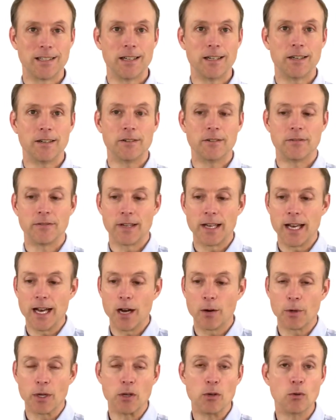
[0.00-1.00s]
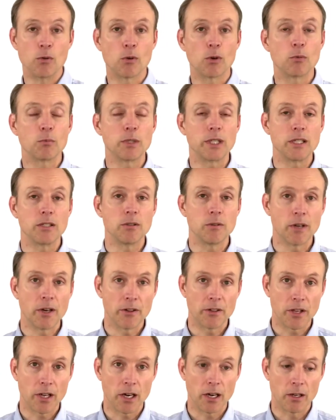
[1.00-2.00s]
of how we normally do
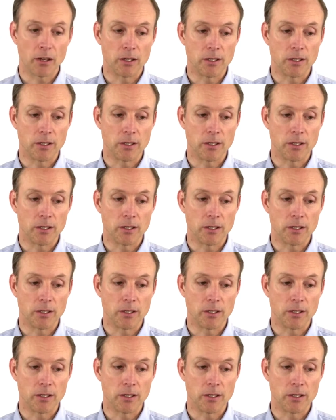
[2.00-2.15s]
healthcare,